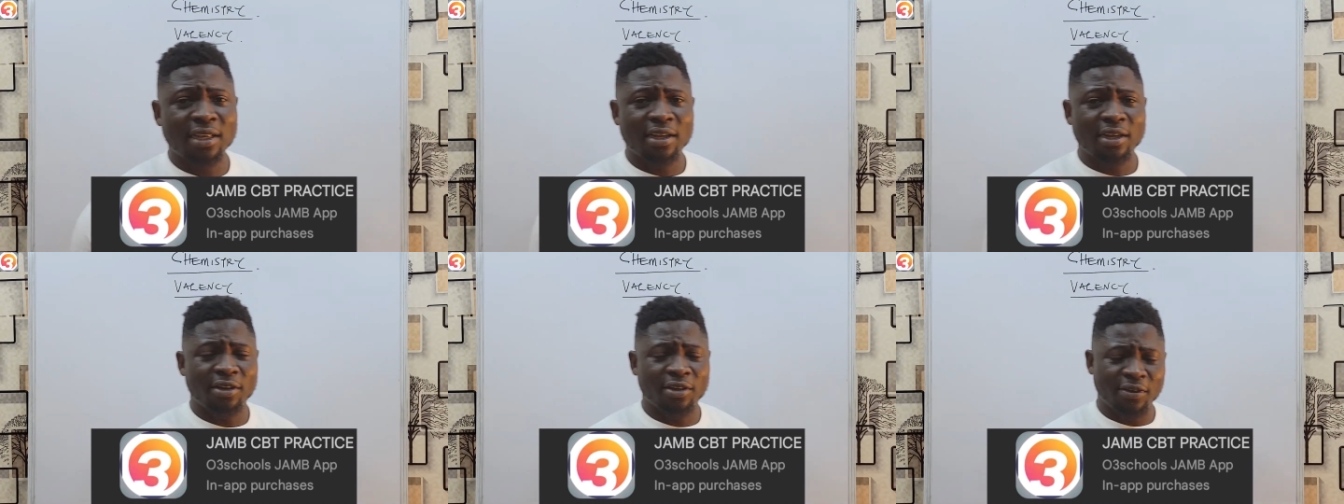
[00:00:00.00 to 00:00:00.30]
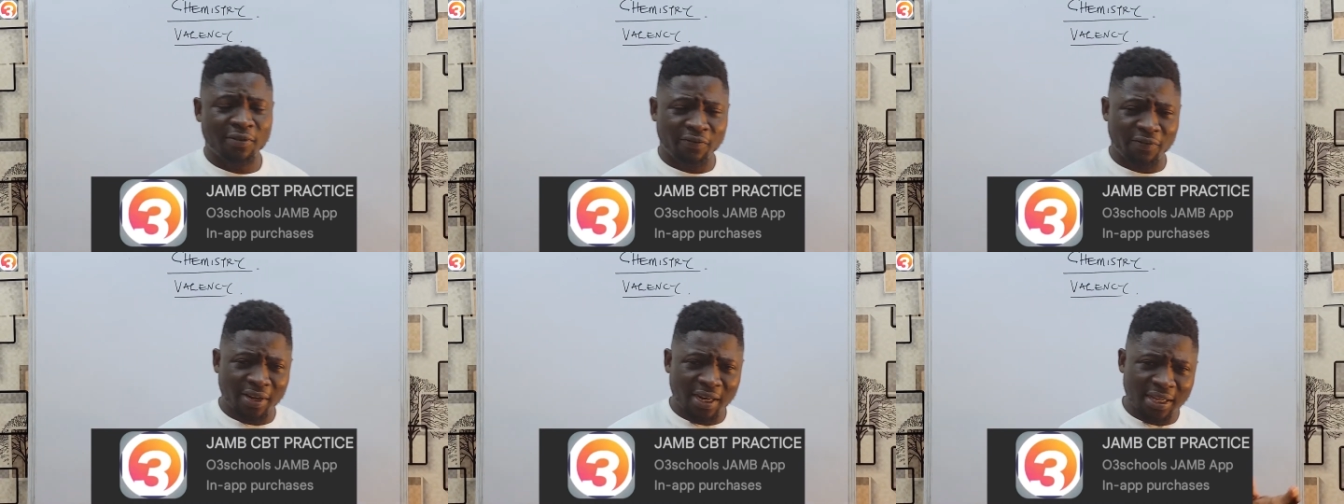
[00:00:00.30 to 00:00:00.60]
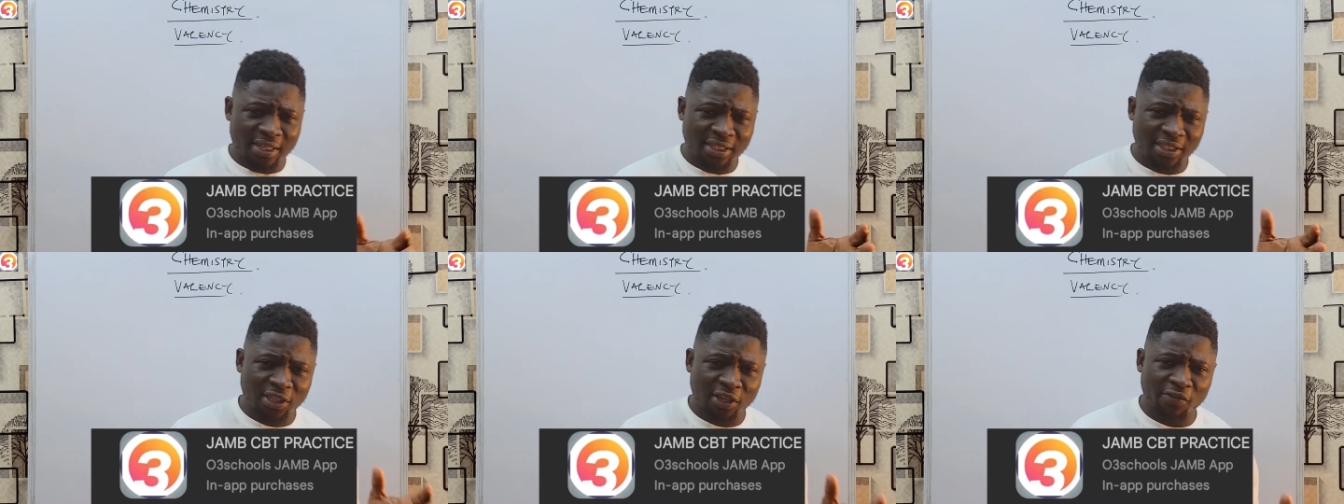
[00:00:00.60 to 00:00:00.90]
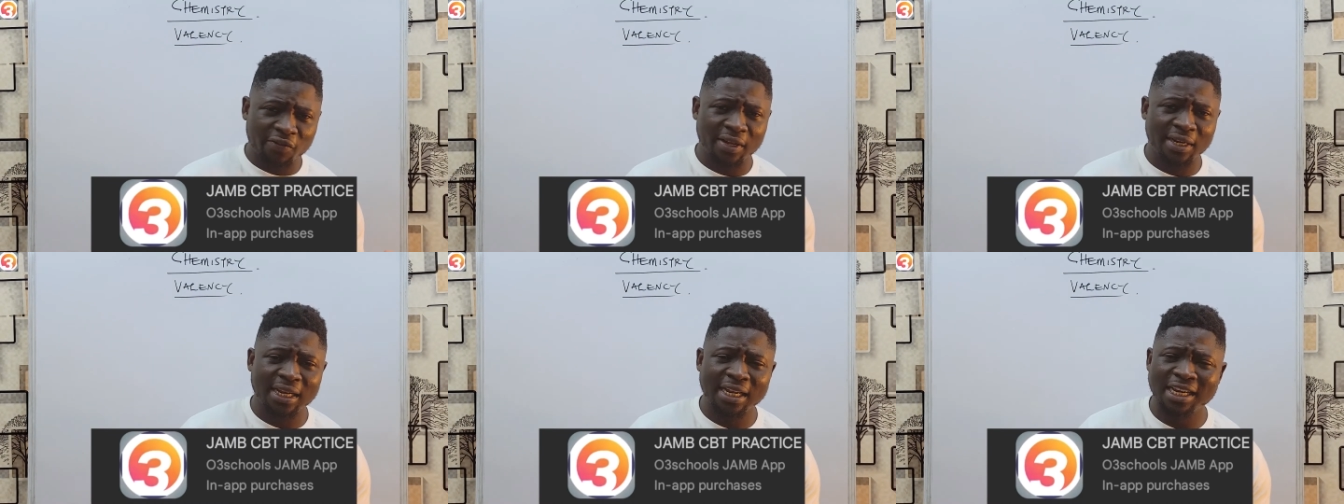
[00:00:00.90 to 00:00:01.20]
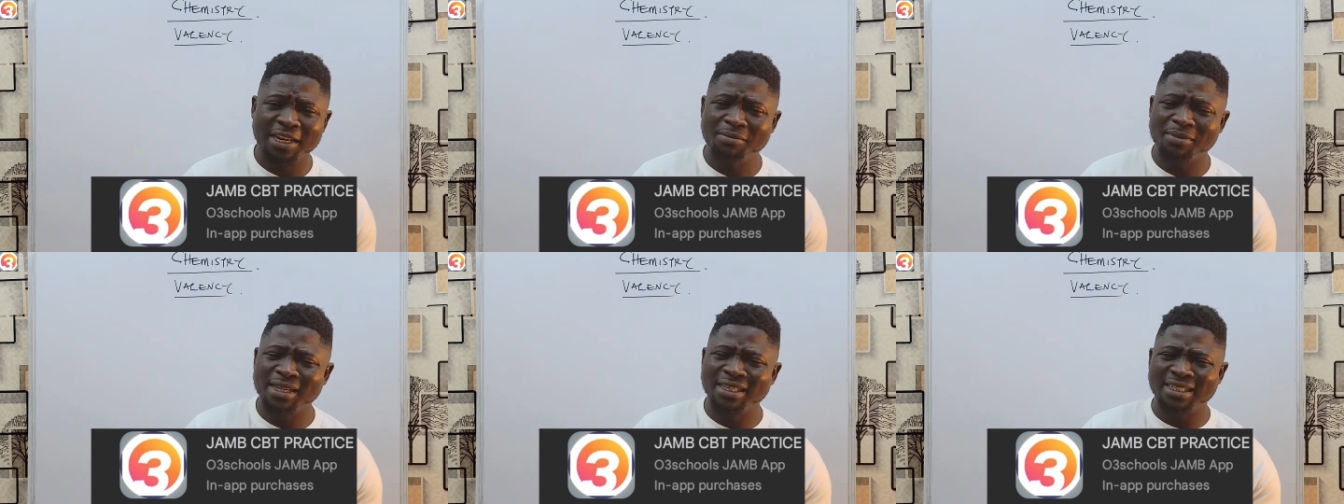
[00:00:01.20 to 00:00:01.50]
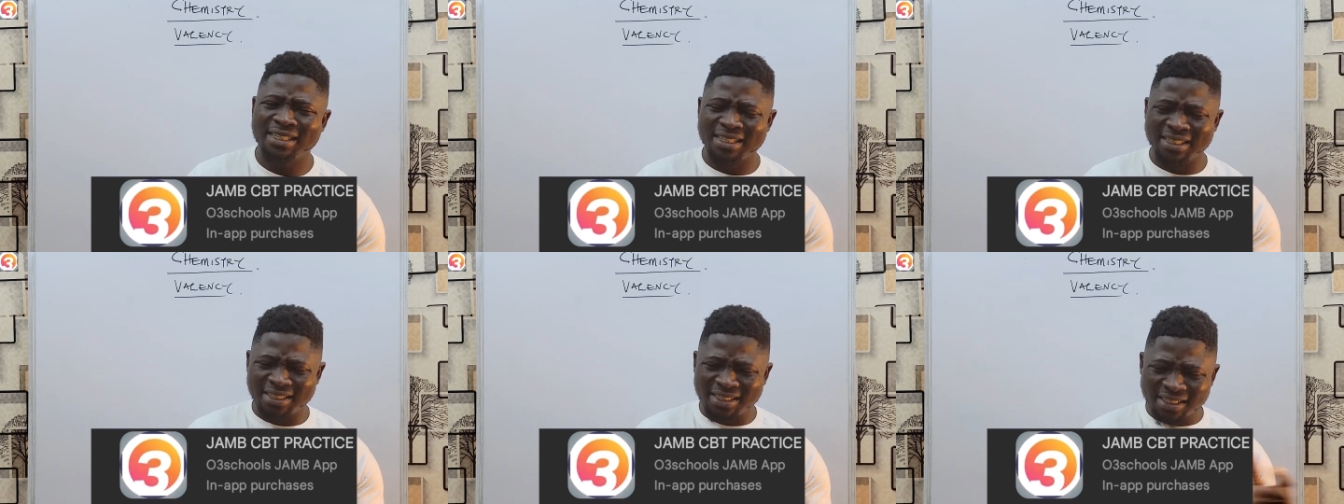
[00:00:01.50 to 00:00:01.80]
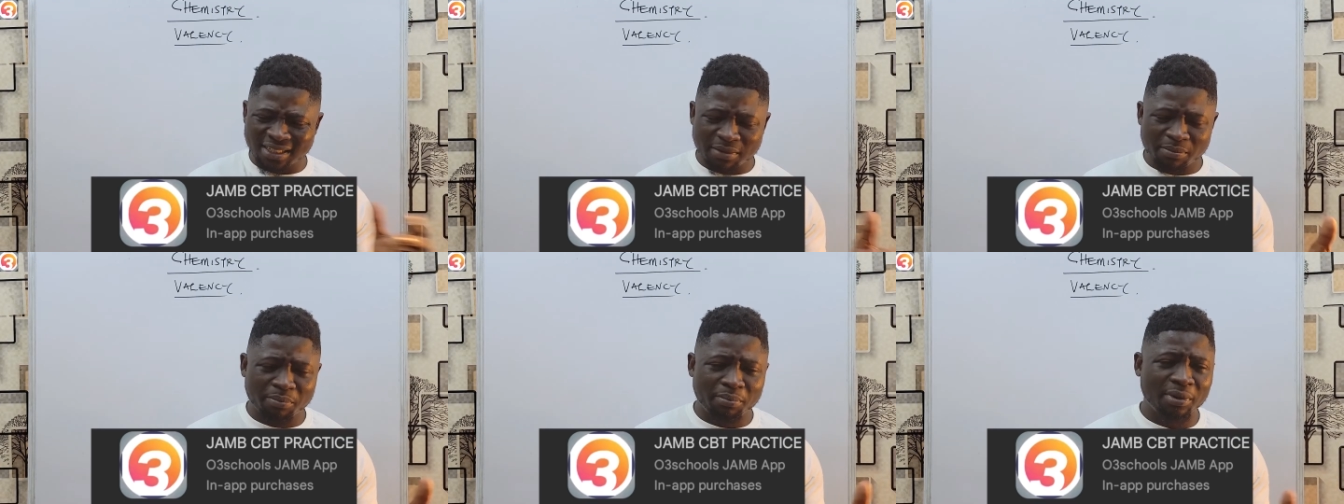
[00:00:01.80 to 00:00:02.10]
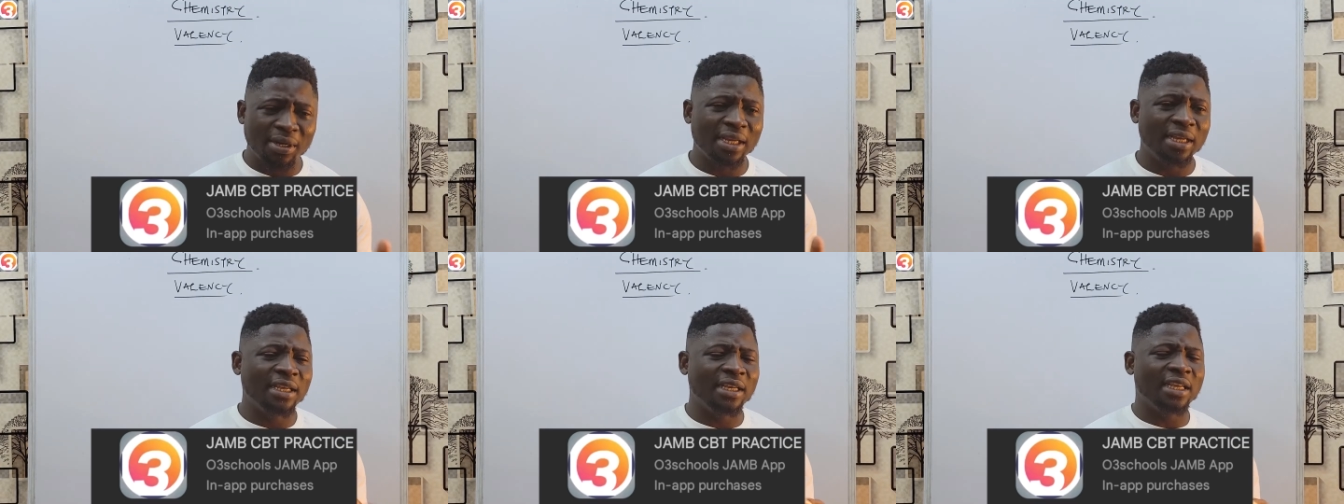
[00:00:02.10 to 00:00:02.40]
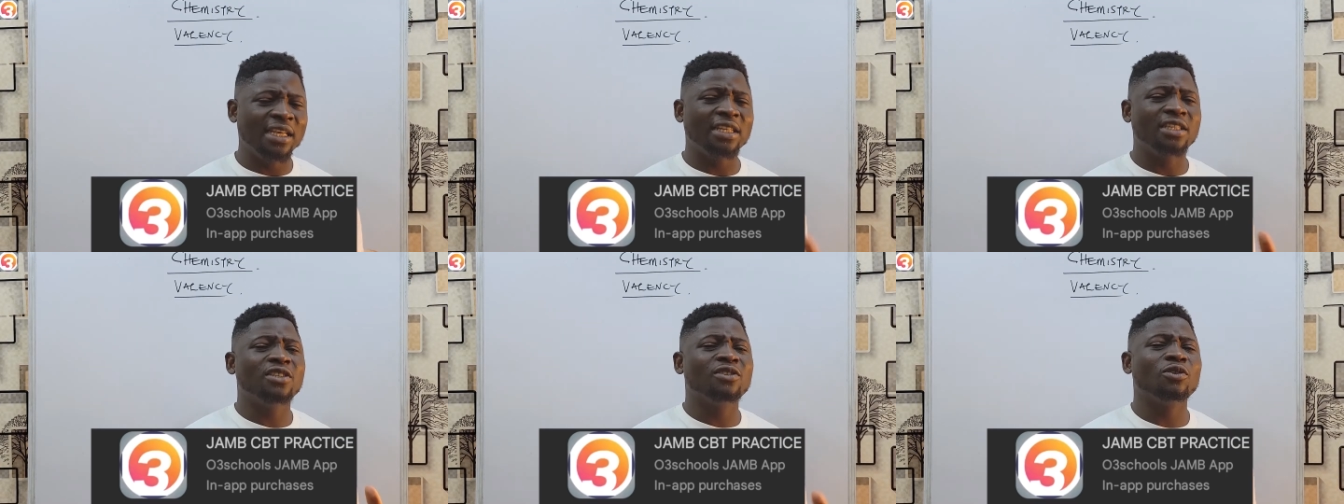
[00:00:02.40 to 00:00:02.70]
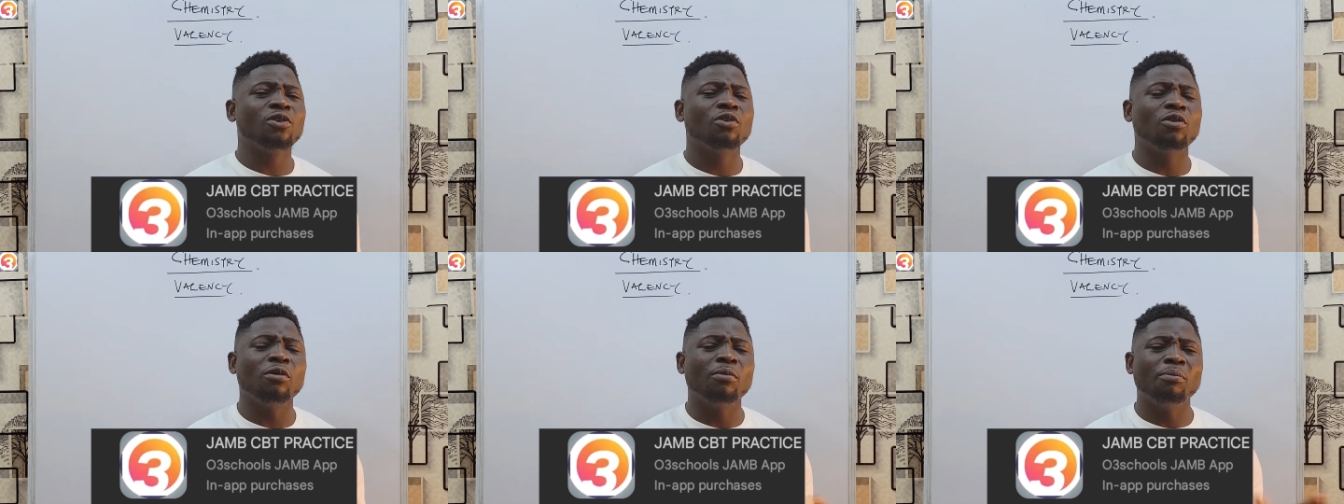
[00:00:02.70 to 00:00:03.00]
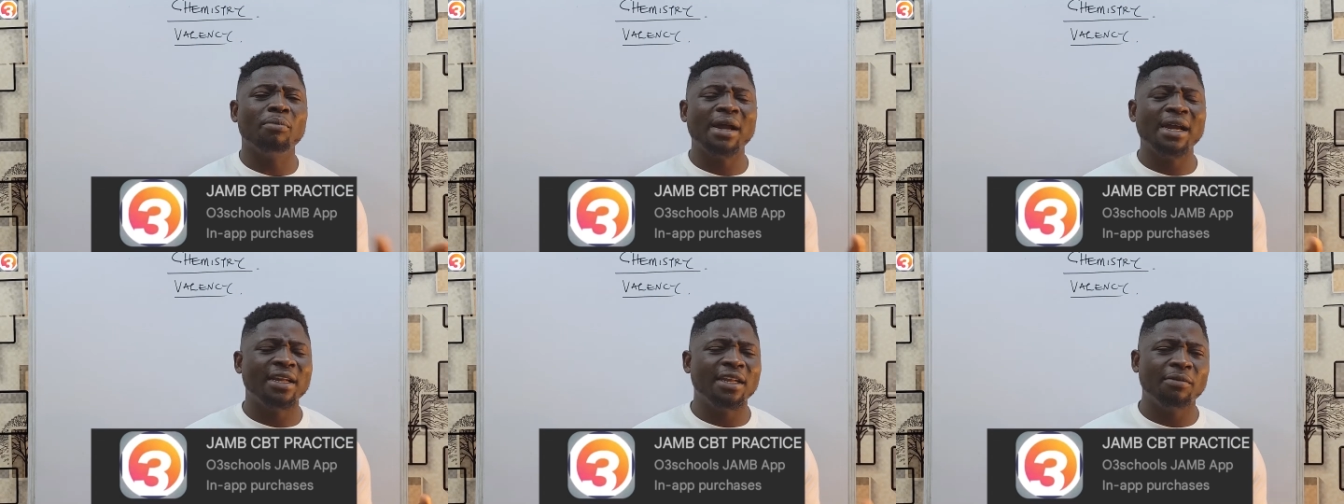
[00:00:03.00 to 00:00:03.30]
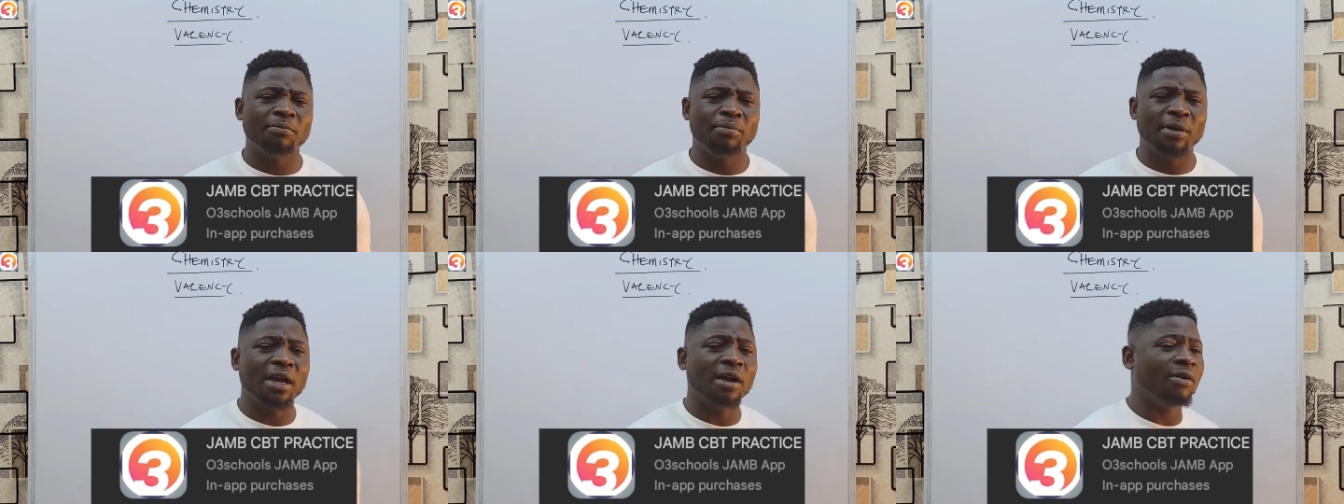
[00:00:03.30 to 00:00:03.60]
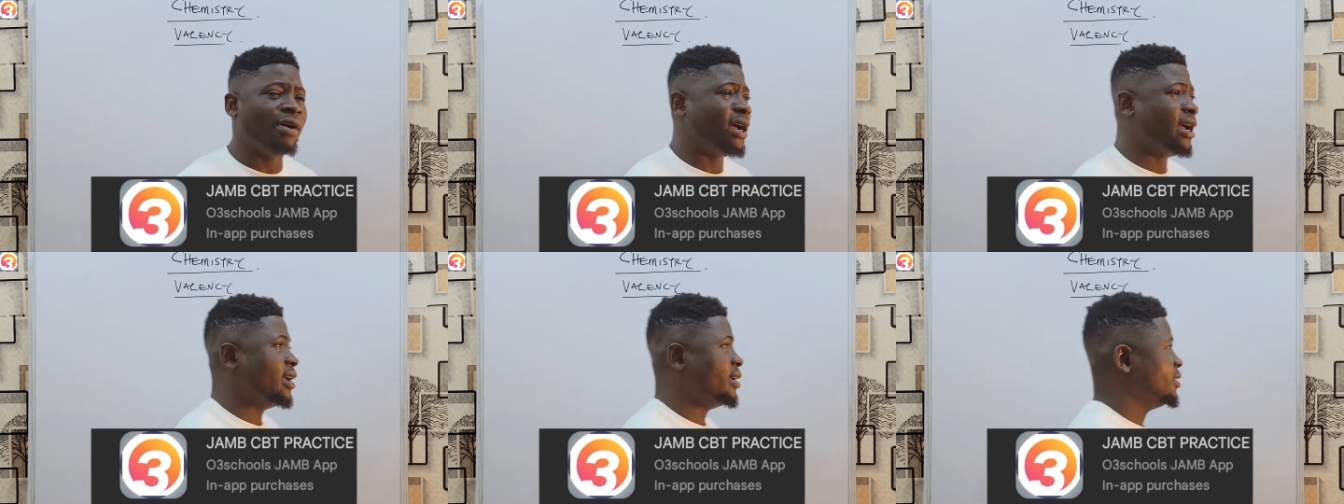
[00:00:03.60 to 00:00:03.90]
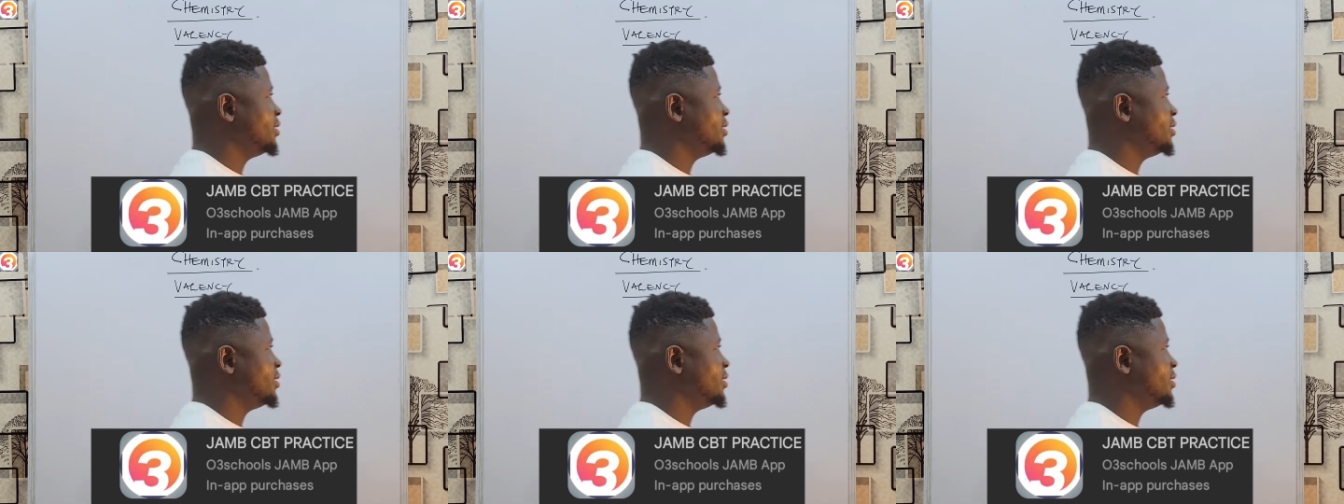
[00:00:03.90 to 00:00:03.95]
or the valency of an element is simply its combining power.